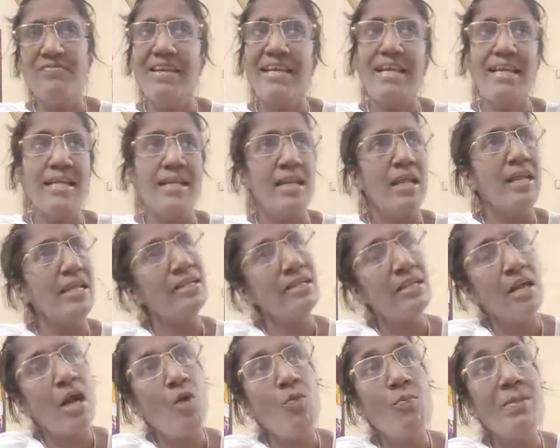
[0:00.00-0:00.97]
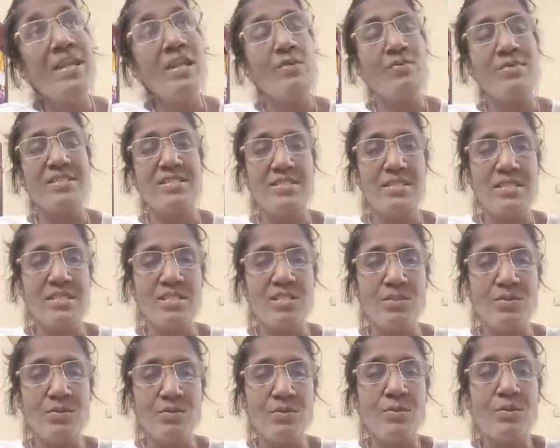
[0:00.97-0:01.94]
We can, how many questions
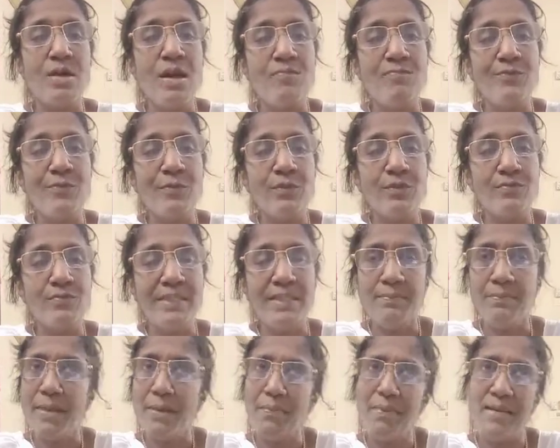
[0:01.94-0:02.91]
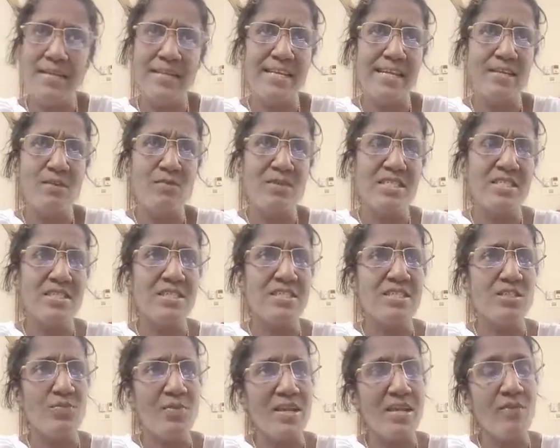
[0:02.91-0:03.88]
to come forth with, maybe 10
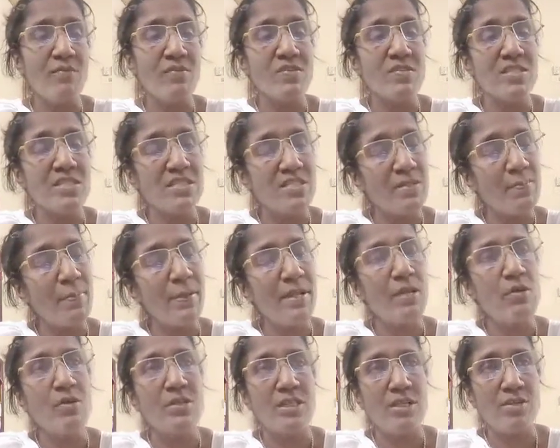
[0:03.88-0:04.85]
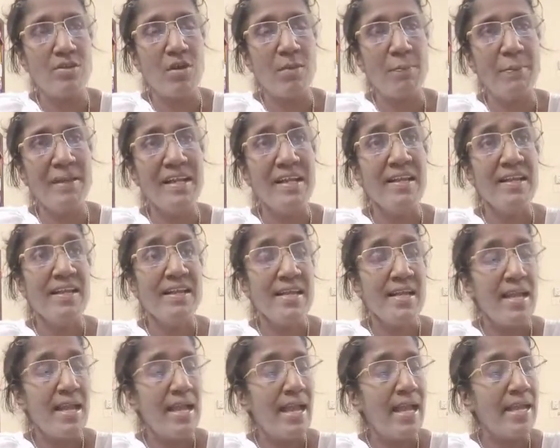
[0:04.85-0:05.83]
questions, 20 questions, depending on the topic.
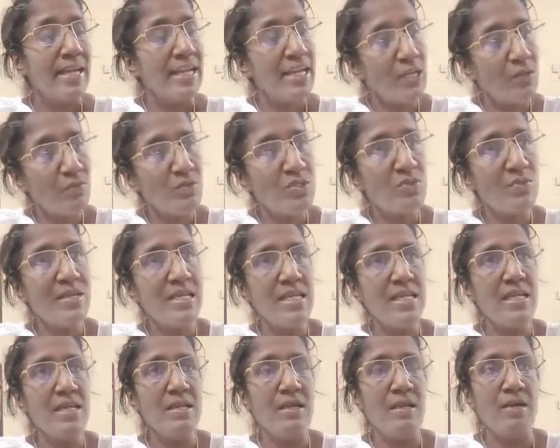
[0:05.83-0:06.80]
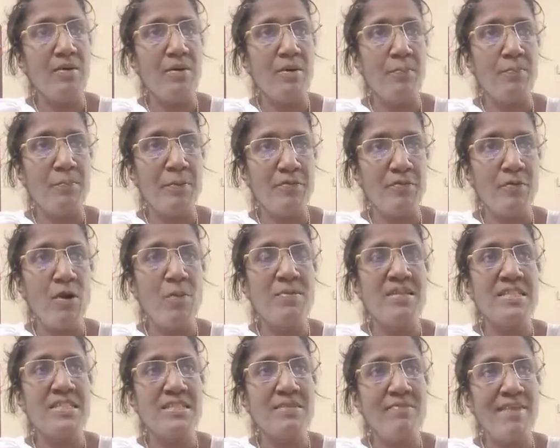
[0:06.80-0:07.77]
And individually
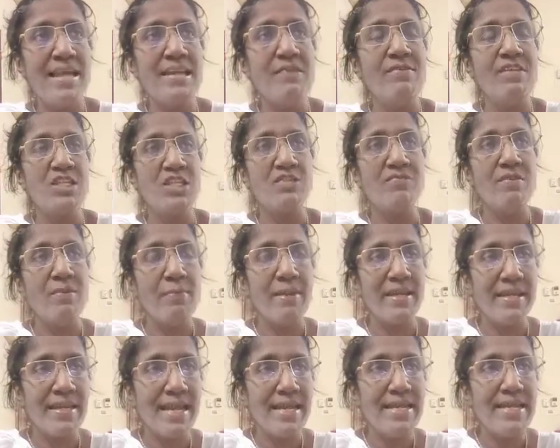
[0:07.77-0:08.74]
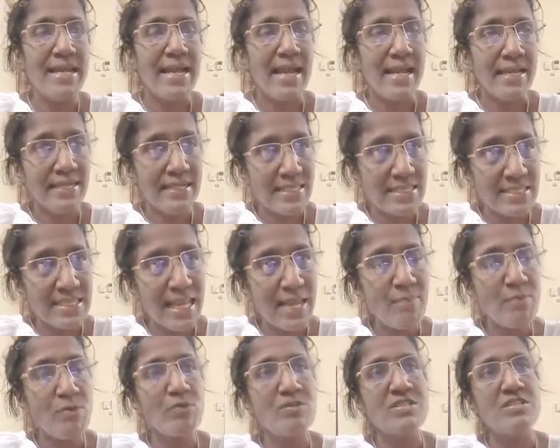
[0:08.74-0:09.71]
performance evaluation will be done, and the
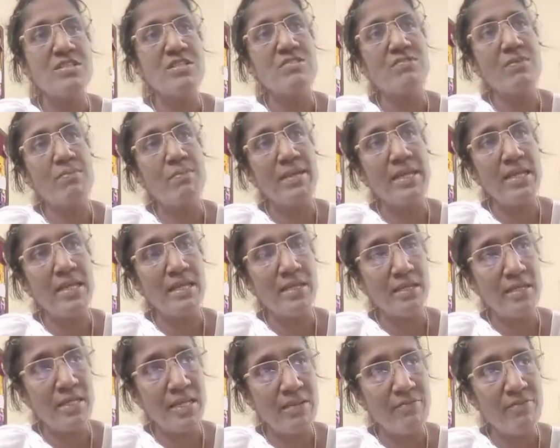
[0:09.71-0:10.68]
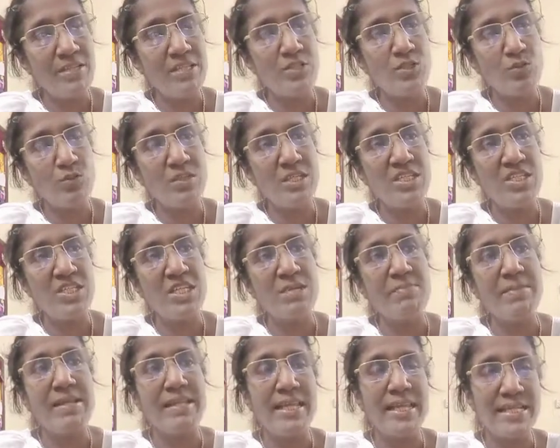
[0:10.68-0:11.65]
same questions will be given to the
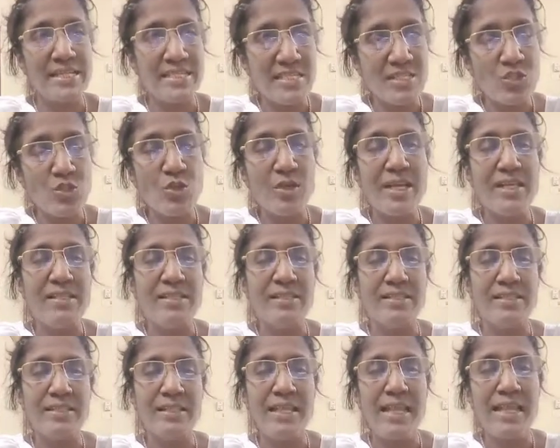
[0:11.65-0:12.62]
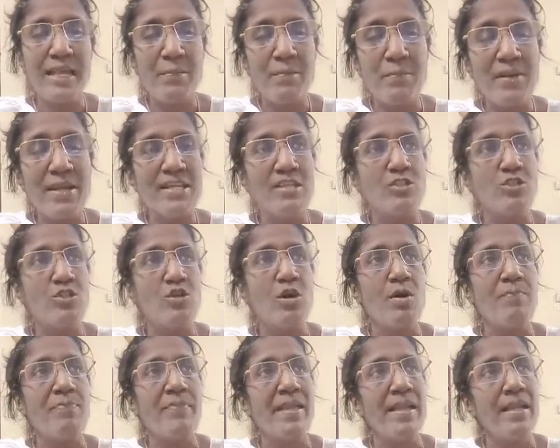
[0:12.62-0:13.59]
team, and they can sit together, they can
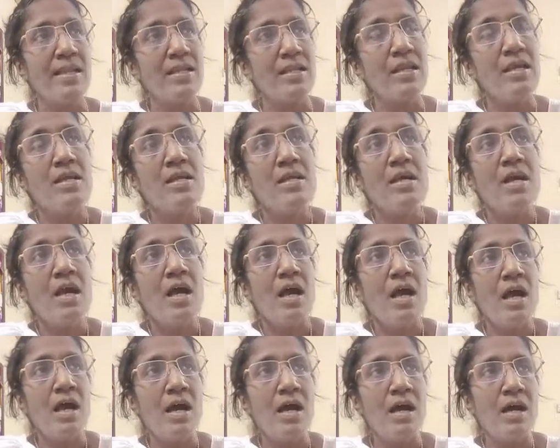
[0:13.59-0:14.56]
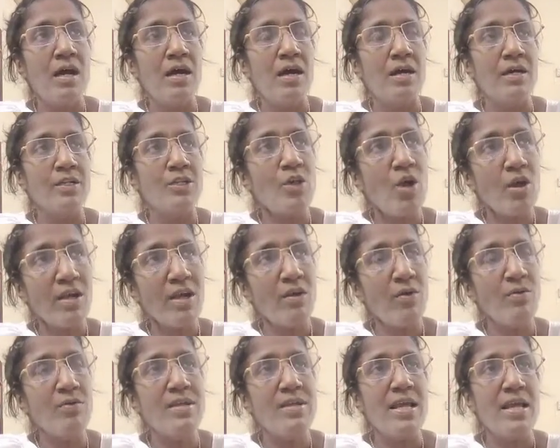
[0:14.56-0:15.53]
brainstorm, they can talk
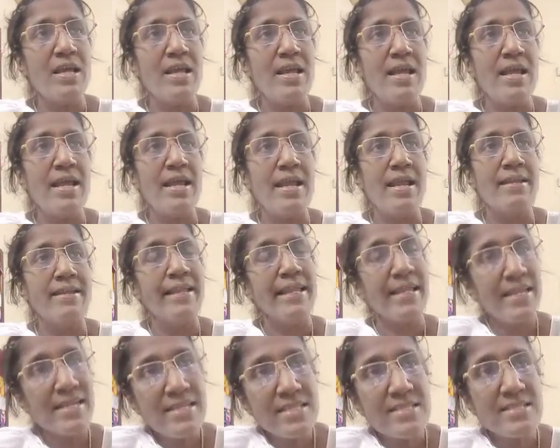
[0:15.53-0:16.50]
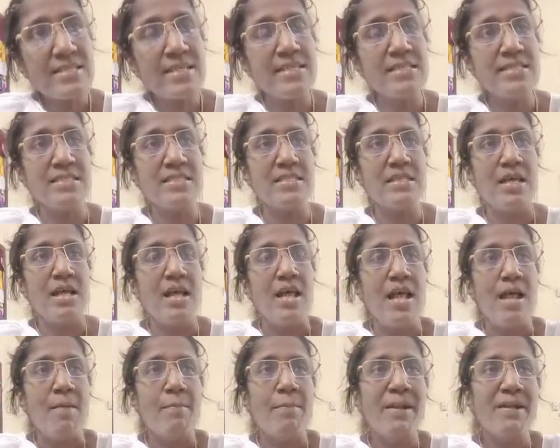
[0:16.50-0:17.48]
out, and they can discuss.
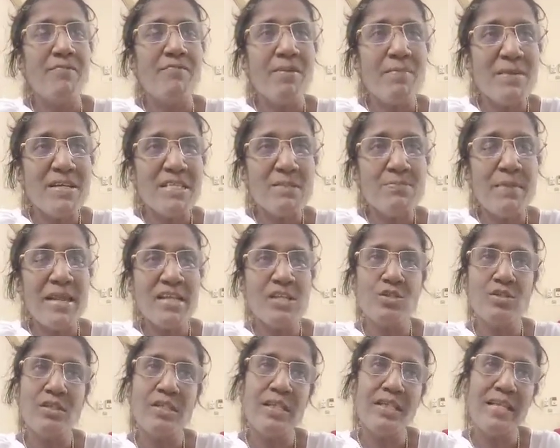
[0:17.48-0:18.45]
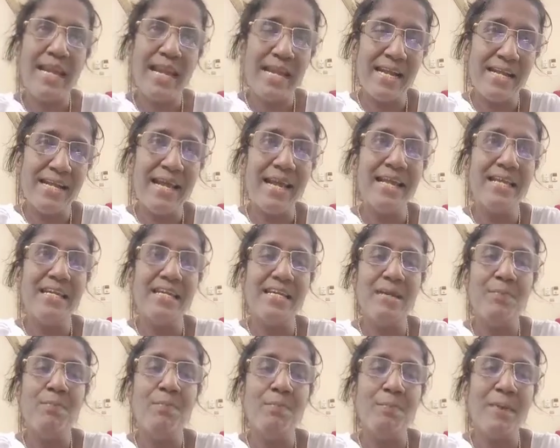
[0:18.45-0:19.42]
But we must make sure that the entire
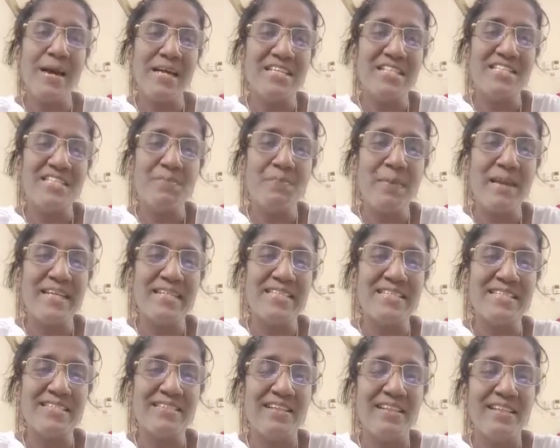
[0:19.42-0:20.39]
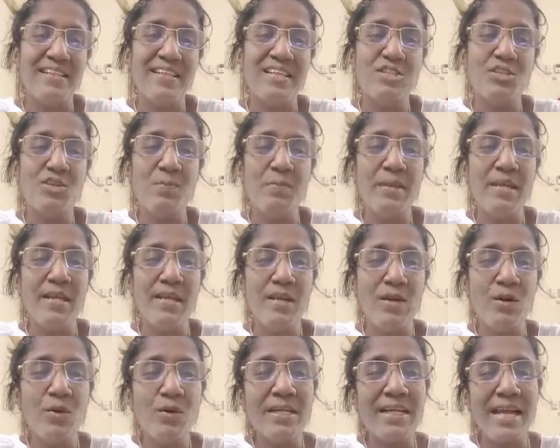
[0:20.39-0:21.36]
team participates. There should be
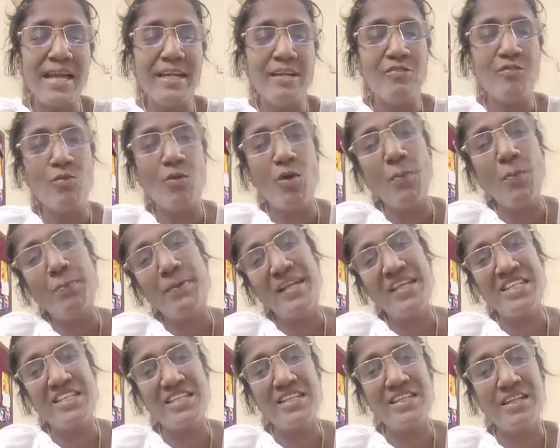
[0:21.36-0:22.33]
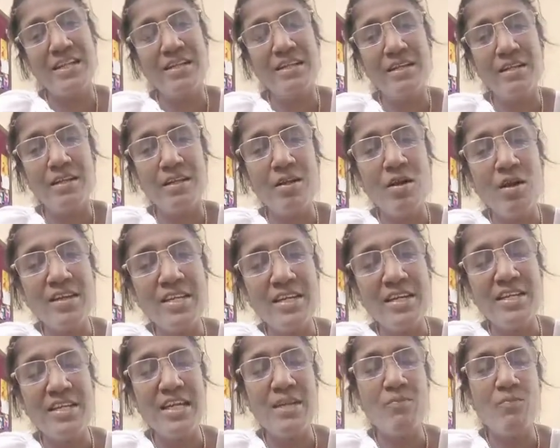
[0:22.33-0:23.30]
good kind of cooperation. Not in
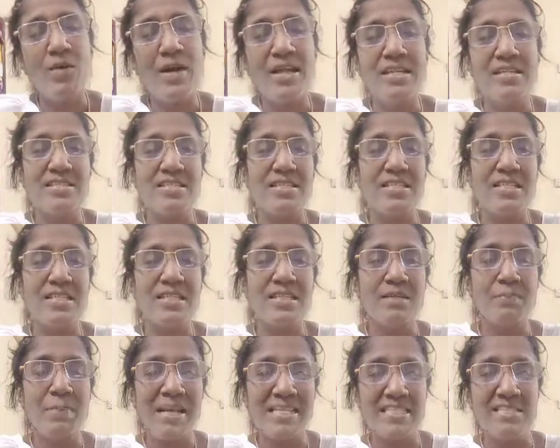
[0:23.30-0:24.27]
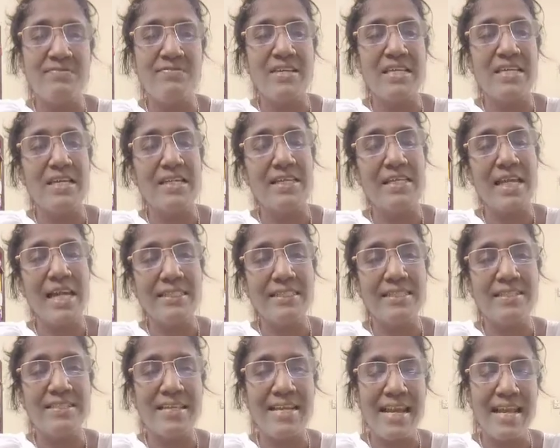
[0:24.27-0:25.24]
a team, one is sitting passively and the
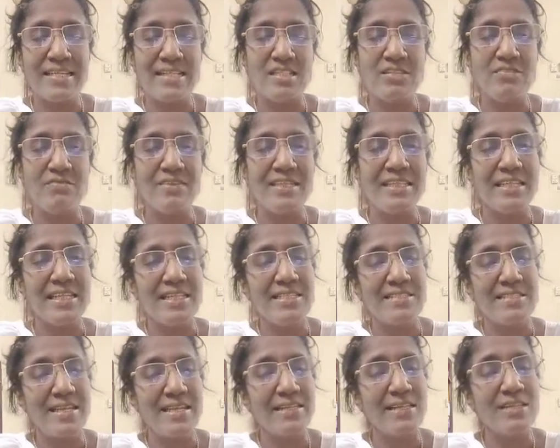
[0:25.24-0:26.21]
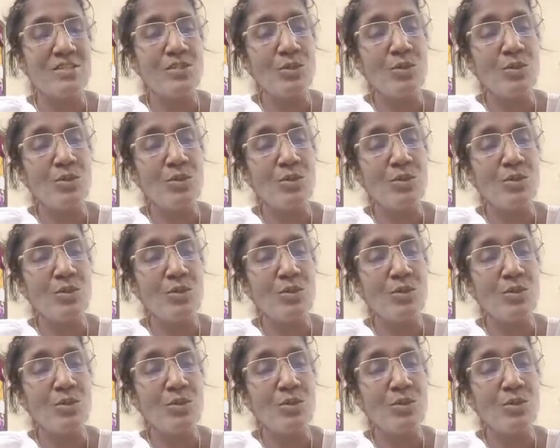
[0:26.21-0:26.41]
others are active and things like that.